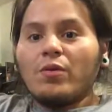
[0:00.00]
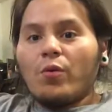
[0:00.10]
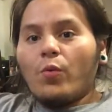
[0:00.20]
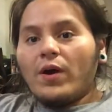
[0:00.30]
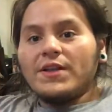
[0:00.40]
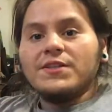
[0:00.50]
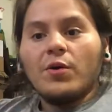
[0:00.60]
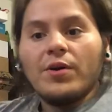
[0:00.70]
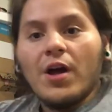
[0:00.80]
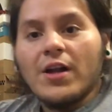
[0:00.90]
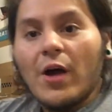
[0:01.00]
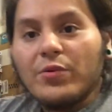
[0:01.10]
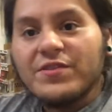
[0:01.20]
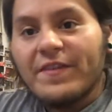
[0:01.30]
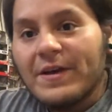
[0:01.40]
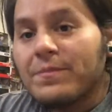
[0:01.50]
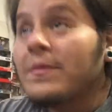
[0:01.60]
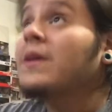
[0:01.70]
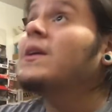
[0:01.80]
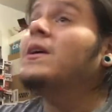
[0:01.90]
What is going on, Hot Wheels fam?
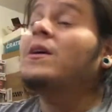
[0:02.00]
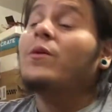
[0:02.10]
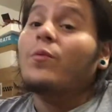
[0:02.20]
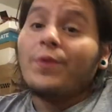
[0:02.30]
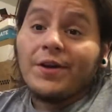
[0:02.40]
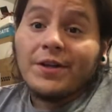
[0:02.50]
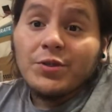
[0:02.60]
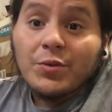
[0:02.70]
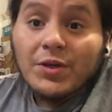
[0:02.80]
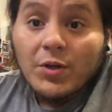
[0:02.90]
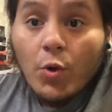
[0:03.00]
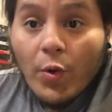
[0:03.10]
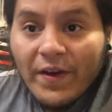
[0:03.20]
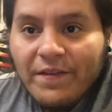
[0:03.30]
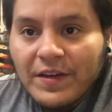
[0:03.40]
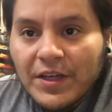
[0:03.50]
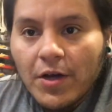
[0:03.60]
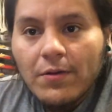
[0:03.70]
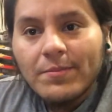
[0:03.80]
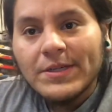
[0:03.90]
We're going to do a quick
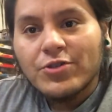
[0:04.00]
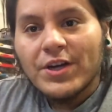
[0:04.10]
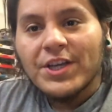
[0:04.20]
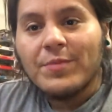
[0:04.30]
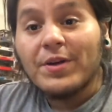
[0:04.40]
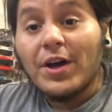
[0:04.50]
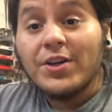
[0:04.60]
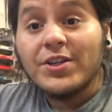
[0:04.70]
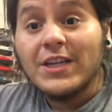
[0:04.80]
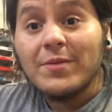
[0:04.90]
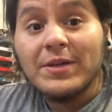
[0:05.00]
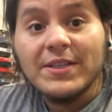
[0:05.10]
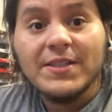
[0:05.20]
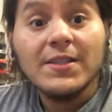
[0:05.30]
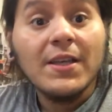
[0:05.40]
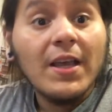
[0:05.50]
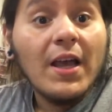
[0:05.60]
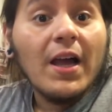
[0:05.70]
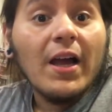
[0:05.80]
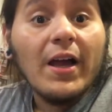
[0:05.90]
video. I'm going to try to keep it under 10 minutes.
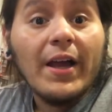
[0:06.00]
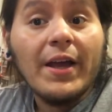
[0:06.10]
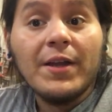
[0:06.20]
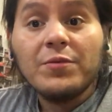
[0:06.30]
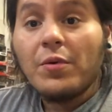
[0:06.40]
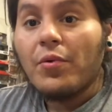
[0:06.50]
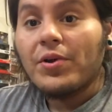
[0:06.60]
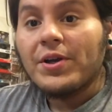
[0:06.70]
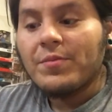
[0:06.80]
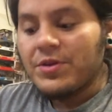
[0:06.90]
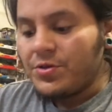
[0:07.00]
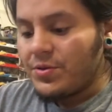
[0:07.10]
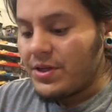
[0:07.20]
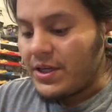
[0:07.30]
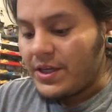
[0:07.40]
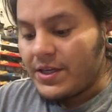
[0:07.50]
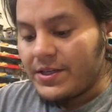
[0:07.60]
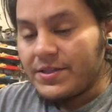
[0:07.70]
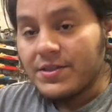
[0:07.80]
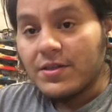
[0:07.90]
And what we're going to be doing
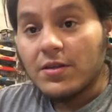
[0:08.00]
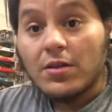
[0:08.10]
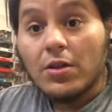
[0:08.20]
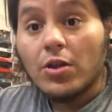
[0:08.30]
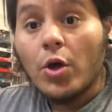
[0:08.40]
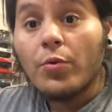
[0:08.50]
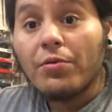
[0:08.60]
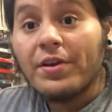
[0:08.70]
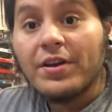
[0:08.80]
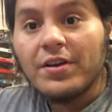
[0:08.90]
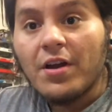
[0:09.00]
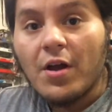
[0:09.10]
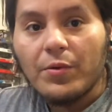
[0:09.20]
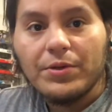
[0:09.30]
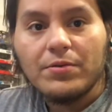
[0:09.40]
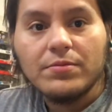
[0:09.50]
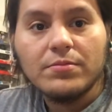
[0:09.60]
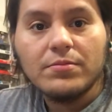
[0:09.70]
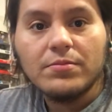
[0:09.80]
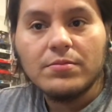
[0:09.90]
is lowering a Hot Wheel.
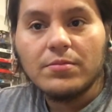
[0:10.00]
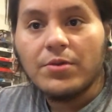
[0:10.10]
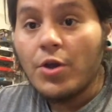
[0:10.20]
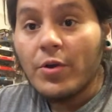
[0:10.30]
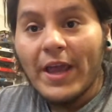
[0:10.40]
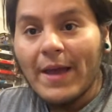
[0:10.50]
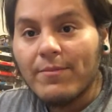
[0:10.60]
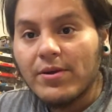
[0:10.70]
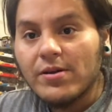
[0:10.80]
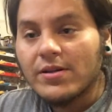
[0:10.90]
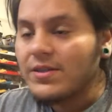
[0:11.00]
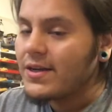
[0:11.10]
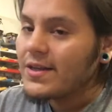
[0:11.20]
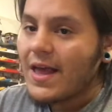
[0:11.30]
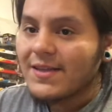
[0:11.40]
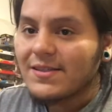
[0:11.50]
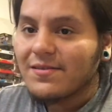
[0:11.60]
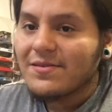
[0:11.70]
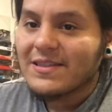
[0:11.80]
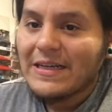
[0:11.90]
No camber, none of that
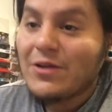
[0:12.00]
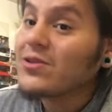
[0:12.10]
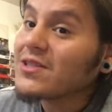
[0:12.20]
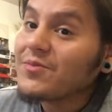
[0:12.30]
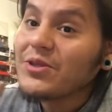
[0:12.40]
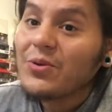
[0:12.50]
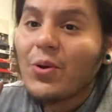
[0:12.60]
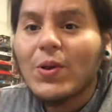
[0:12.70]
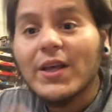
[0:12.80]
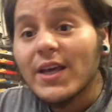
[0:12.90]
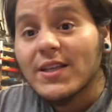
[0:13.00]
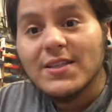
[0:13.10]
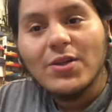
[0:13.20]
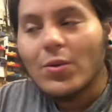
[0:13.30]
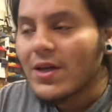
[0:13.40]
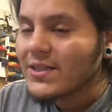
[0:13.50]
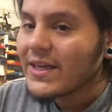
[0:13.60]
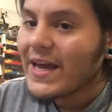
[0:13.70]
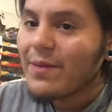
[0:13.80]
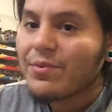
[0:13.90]
stuff, because I know some of you old heads don't like the
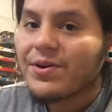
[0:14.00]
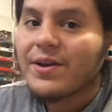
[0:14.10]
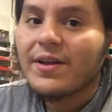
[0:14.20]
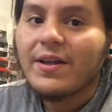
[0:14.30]
camber.